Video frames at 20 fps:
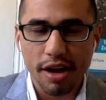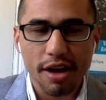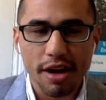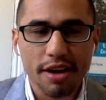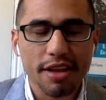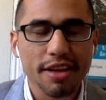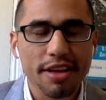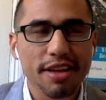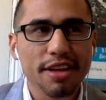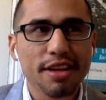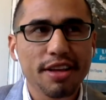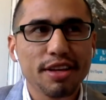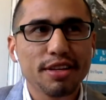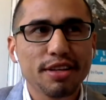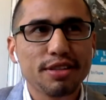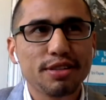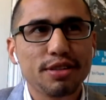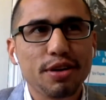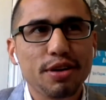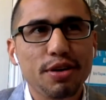on.
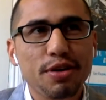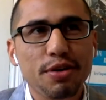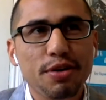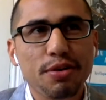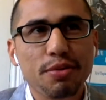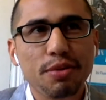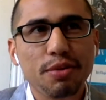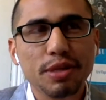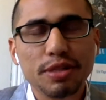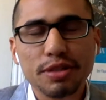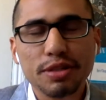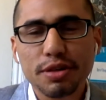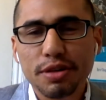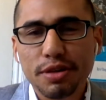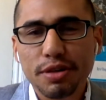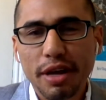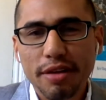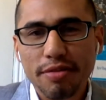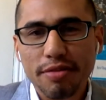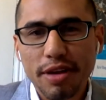So what's
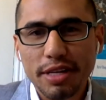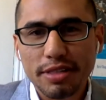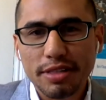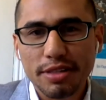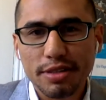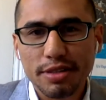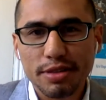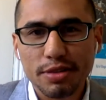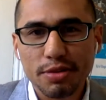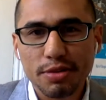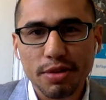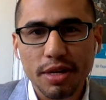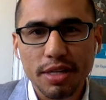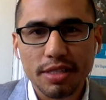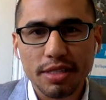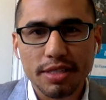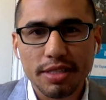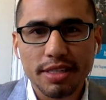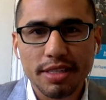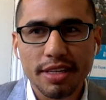your advice to
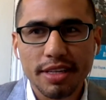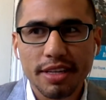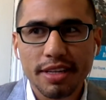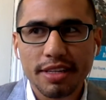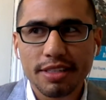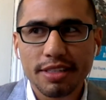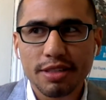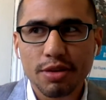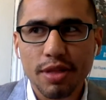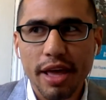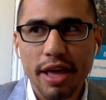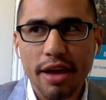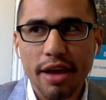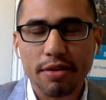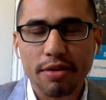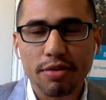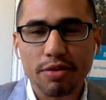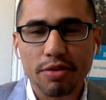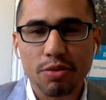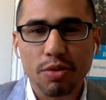students so
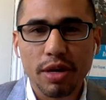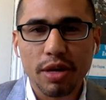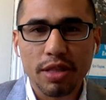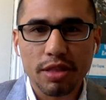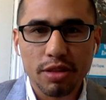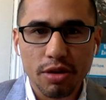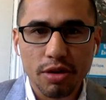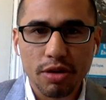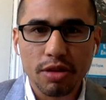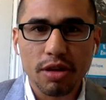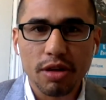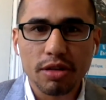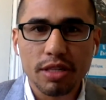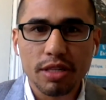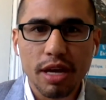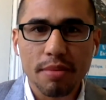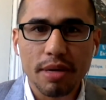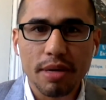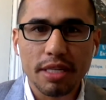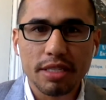that during their
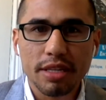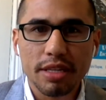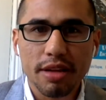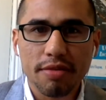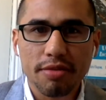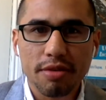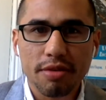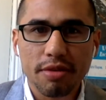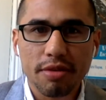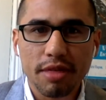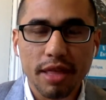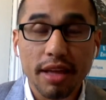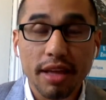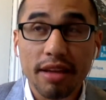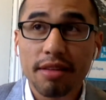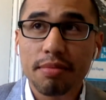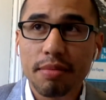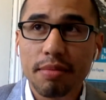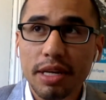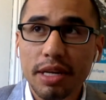time at Stanford, they
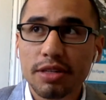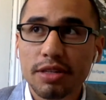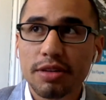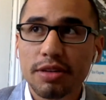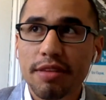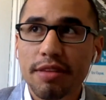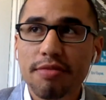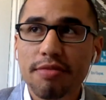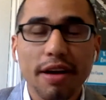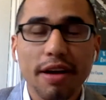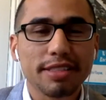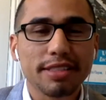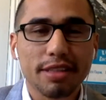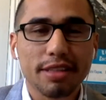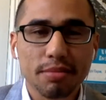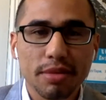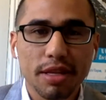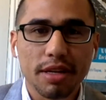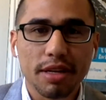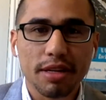could make sure they find
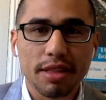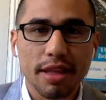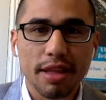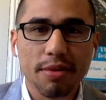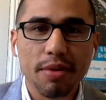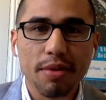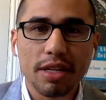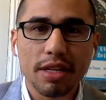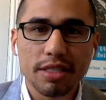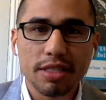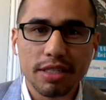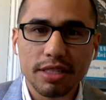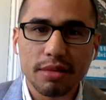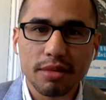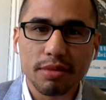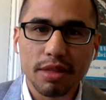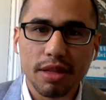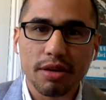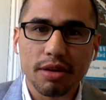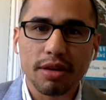something, they run into
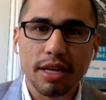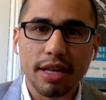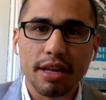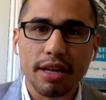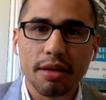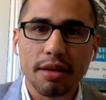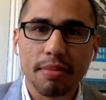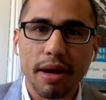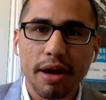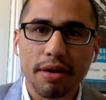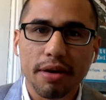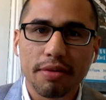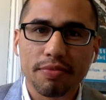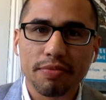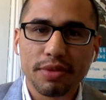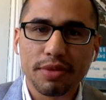something they're giddy about?